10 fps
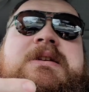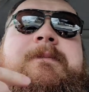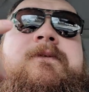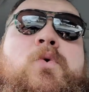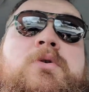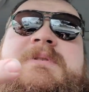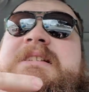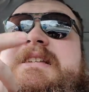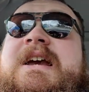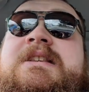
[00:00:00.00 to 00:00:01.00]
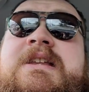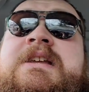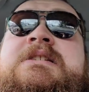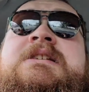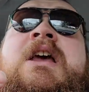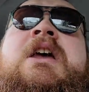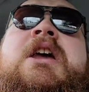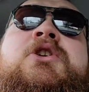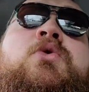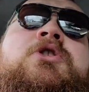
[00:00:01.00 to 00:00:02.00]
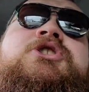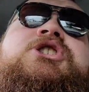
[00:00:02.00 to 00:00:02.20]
some forms and techniques, in order